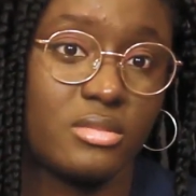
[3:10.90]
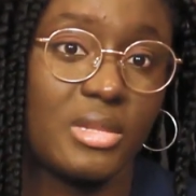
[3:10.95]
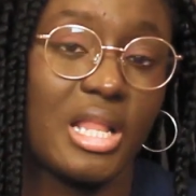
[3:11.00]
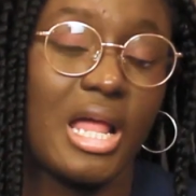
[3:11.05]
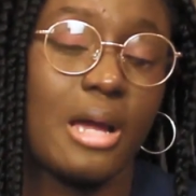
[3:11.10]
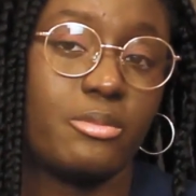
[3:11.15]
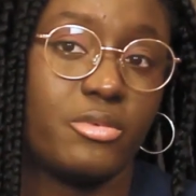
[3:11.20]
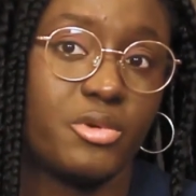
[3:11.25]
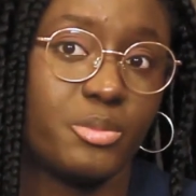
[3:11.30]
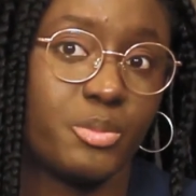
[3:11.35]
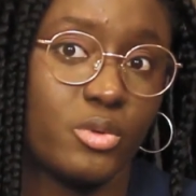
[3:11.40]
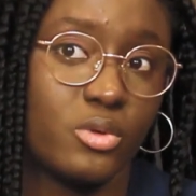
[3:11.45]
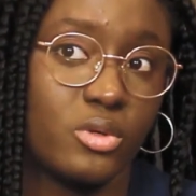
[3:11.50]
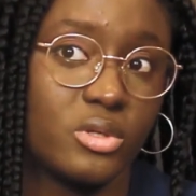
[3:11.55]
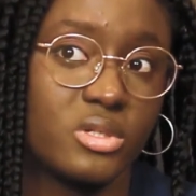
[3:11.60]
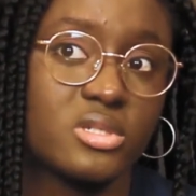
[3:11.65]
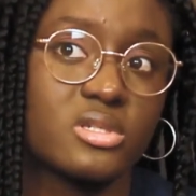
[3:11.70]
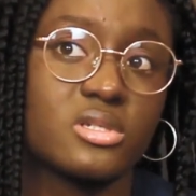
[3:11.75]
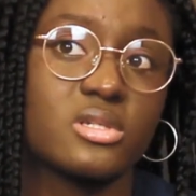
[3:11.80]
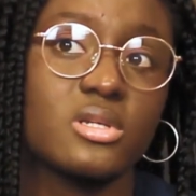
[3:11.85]
lab
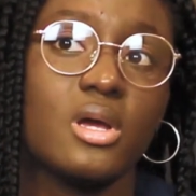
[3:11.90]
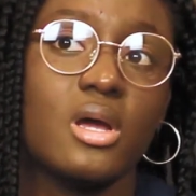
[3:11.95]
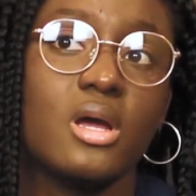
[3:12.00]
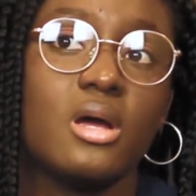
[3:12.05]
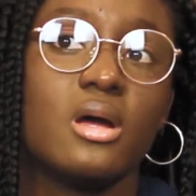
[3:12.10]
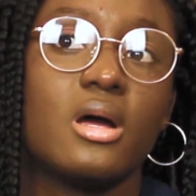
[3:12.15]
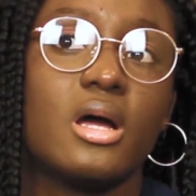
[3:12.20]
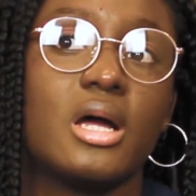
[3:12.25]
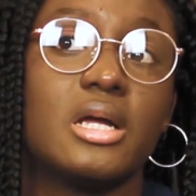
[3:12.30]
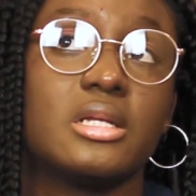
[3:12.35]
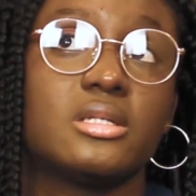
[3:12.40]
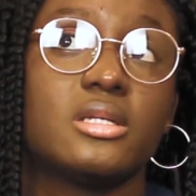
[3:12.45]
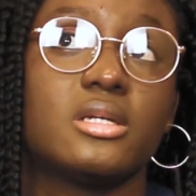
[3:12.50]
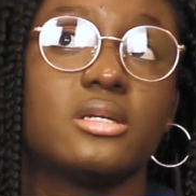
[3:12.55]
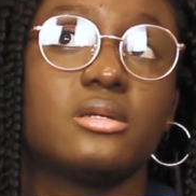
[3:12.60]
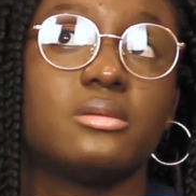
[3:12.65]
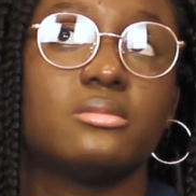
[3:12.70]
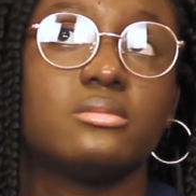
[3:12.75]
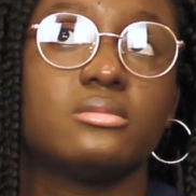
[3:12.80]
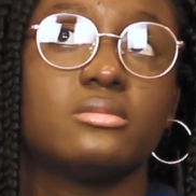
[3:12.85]
reports, and
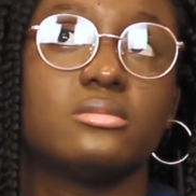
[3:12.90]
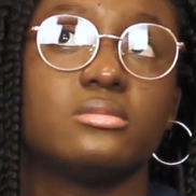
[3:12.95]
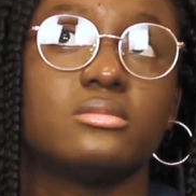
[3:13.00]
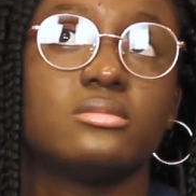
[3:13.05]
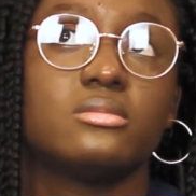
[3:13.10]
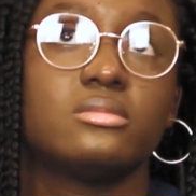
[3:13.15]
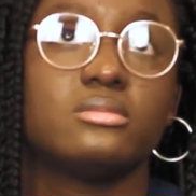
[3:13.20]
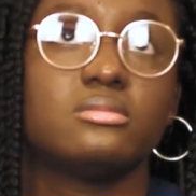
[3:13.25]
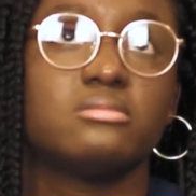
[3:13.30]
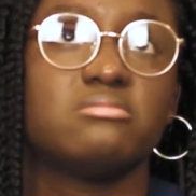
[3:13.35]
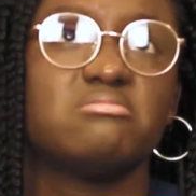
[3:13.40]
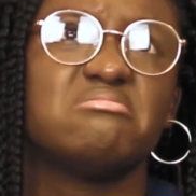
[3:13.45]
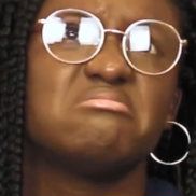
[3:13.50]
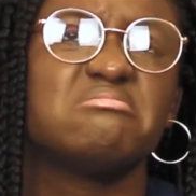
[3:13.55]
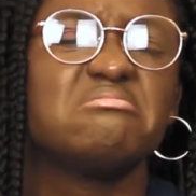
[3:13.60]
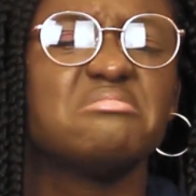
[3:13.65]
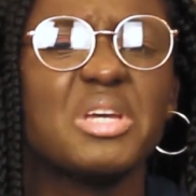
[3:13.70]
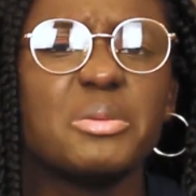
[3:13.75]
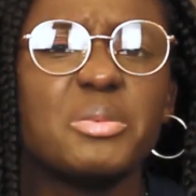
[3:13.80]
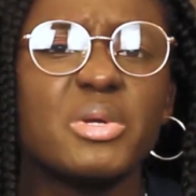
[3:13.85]
then
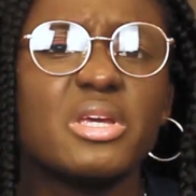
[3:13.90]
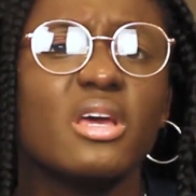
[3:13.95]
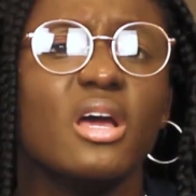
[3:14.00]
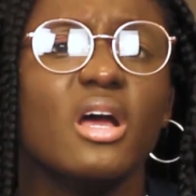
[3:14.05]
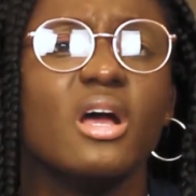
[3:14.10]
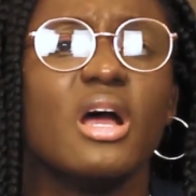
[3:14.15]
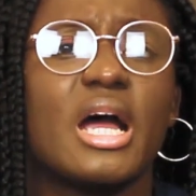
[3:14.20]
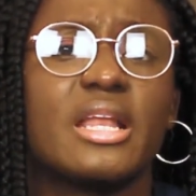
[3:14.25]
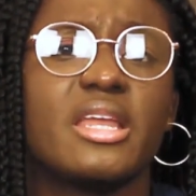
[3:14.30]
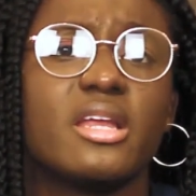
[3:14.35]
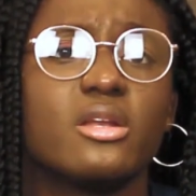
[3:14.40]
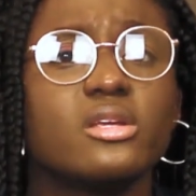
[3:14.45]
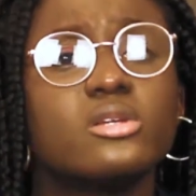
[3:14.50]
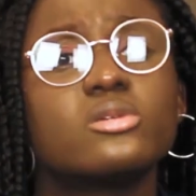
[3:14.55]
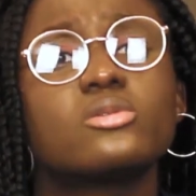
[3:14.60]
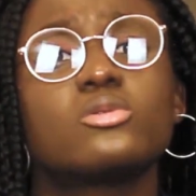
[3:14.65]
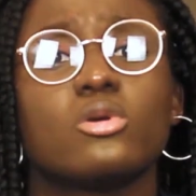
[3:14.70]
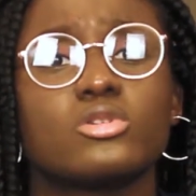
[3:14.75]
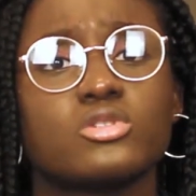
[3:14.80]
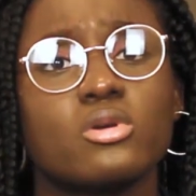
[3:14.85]
maybe and then
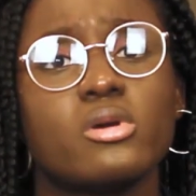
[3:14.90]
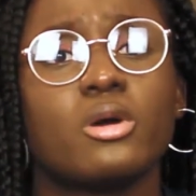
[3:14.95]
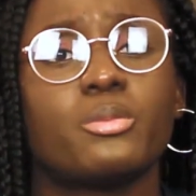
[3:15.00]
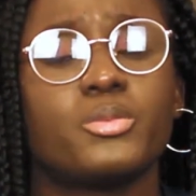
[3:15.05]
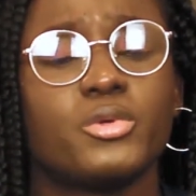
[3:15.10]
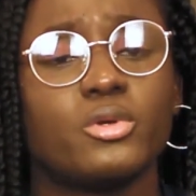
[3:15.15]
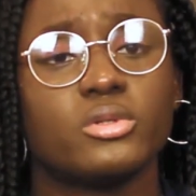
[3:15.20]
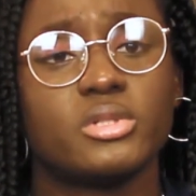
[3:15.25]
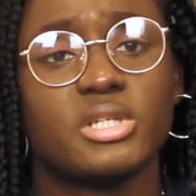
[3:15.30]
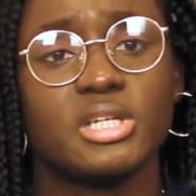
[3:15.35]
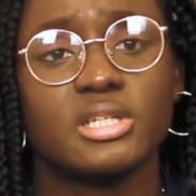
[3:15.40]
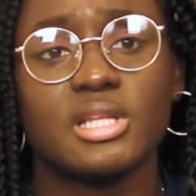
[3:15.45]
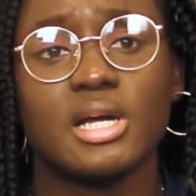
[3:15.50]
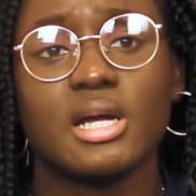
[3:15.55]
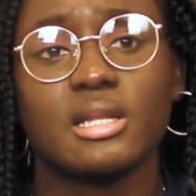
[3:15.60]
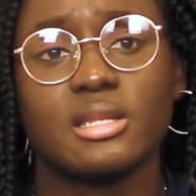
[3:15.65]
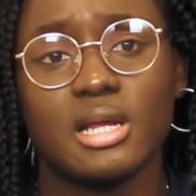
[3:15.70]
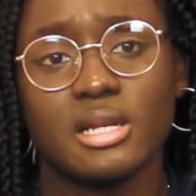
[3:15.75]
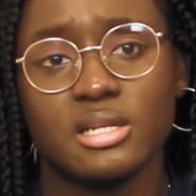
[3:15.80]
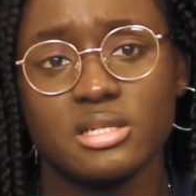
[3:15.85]
it also help your
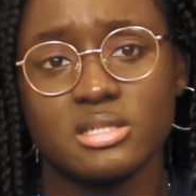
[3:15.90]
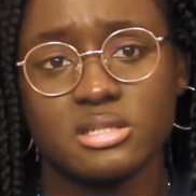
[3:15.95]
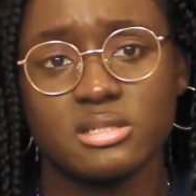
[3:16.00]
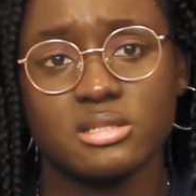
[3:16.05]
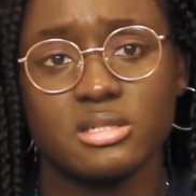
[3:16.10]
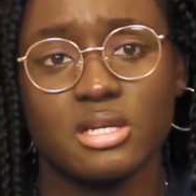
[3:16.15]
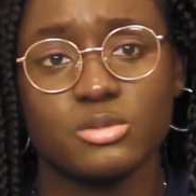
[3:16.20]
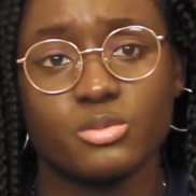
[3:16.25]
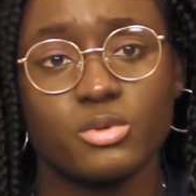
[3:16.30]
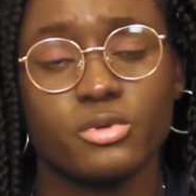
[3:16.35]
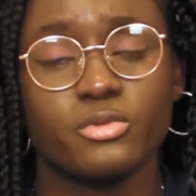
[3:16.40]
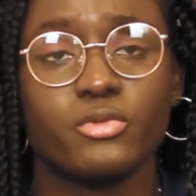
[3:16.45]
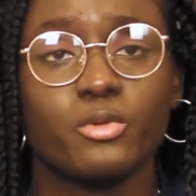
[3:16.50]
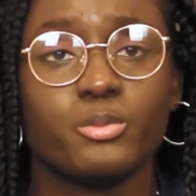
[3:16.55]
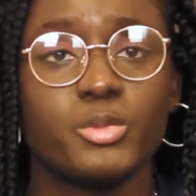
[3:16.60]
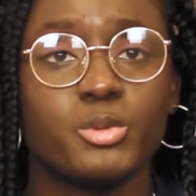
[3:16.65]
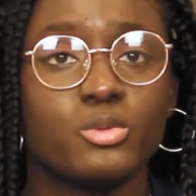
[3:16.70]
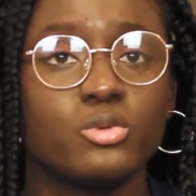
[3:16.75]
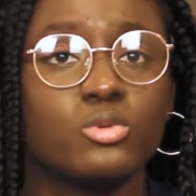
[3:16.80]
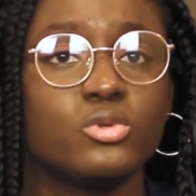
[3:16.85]
data analysis as well
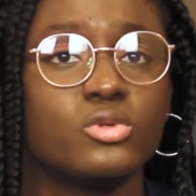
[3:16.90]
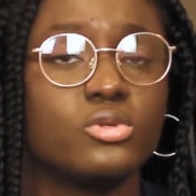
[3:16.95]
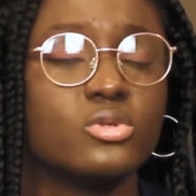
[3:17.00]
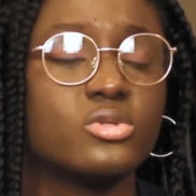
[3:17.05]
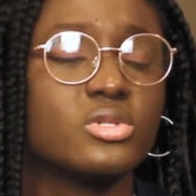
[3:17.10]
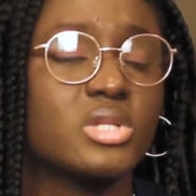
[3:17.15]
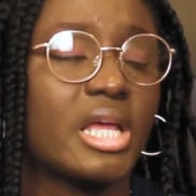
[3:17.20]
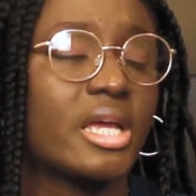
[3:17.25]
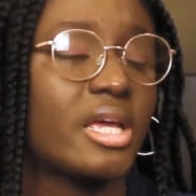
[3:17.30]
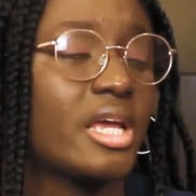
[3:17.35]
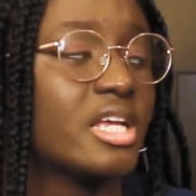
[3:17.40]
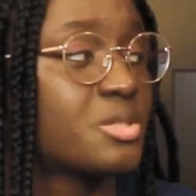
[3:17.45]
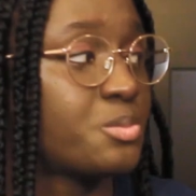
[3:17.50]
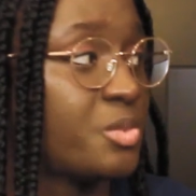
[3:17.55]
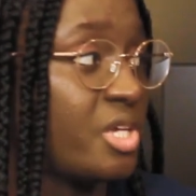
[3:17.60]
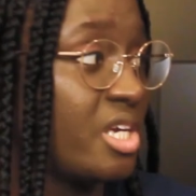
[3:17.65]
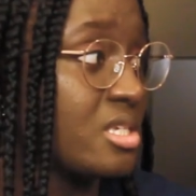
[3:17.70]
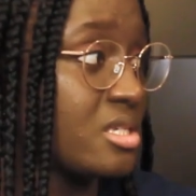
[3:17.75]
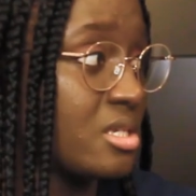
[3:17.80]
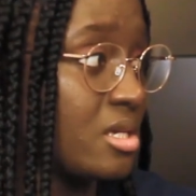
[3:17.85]
for people who use like
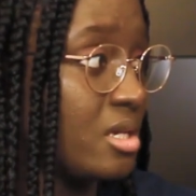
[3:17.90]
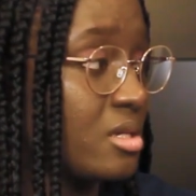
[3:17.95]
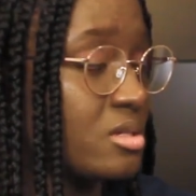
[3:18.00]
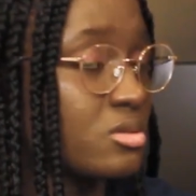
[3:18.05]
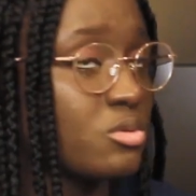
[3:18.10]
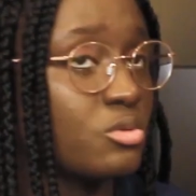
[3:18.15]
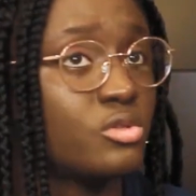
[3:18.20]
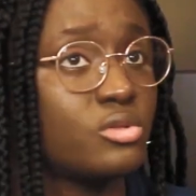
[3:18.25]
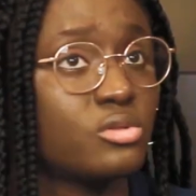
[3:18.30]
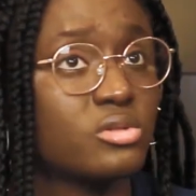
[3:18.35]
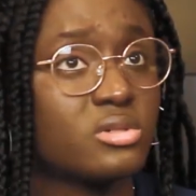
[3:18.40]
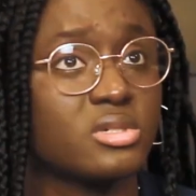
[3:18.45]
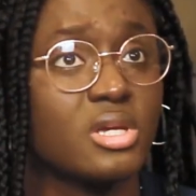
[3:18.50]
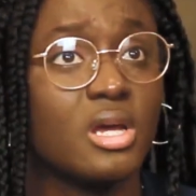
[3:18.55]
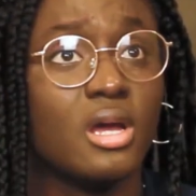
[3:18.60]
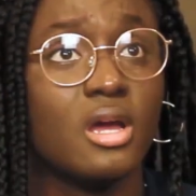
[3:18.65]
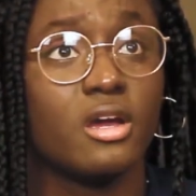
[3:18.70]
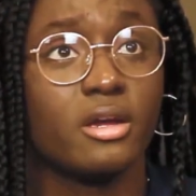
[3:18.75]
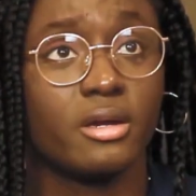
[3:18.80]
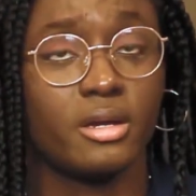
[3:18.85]
SPSS, who use
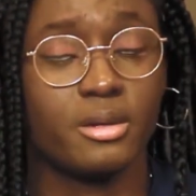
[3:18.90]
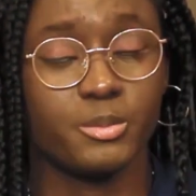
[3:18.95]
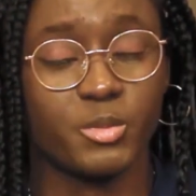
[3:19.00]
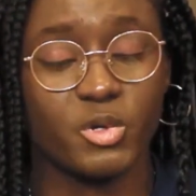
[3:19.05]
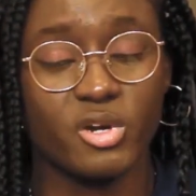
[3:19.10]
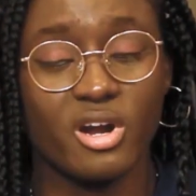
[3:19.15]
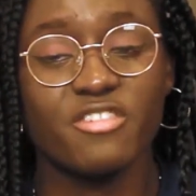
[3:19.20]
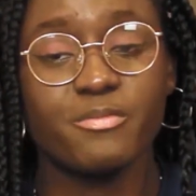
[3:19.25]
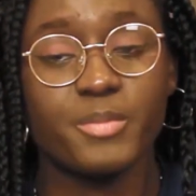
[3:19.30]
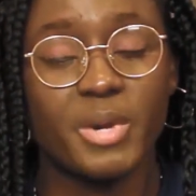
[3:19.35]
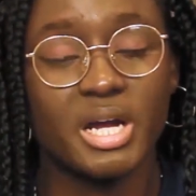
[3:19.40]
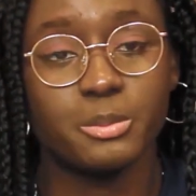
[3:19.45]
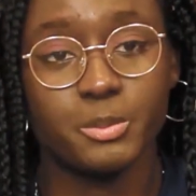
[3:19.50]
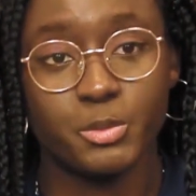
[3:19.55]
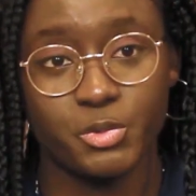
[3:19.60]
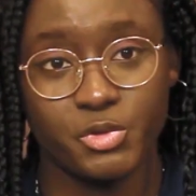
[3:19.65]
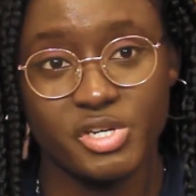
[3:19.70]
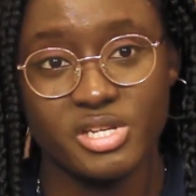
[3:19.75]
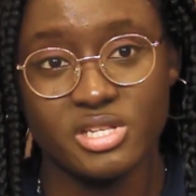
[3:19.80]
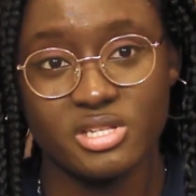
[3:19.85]
um,
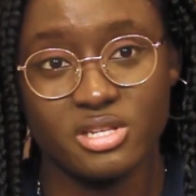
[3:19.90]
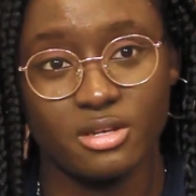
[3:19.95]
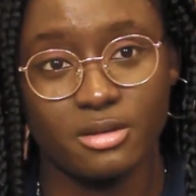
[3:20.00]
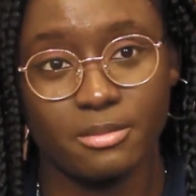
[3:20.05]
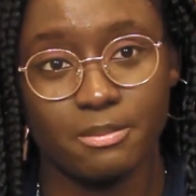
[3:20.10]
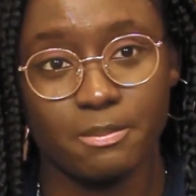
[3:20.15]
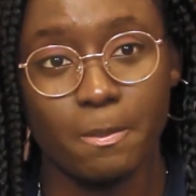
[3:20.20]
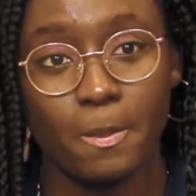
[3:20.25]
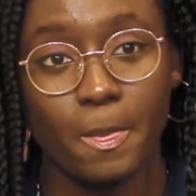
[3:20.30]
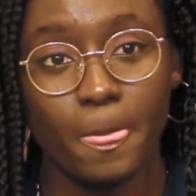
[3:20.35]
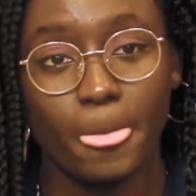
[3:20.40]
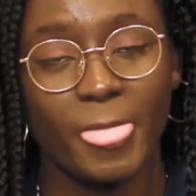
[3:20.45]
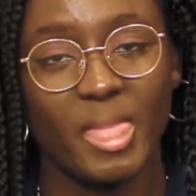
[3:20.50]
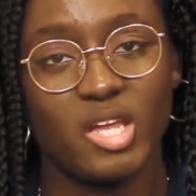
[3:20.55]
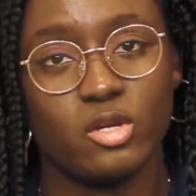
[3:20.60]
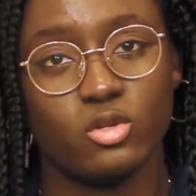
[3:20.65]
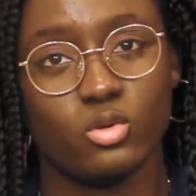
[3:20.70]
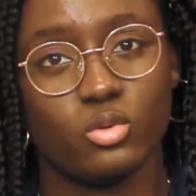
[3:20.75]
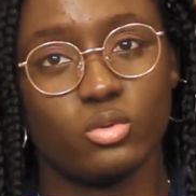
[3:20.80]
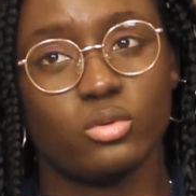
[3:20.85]
GraphPad Prism,
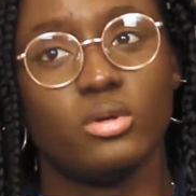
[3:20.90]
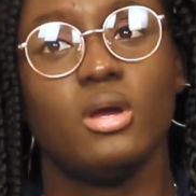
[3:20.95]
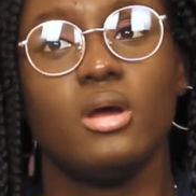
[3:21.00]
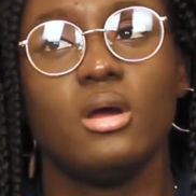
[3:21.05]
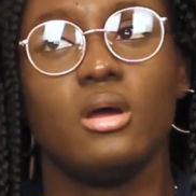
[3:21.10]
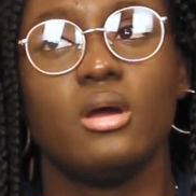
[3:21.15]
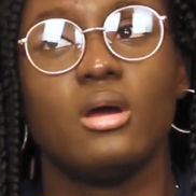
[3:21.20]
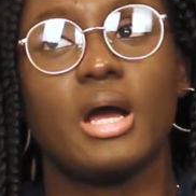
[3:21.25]
you know,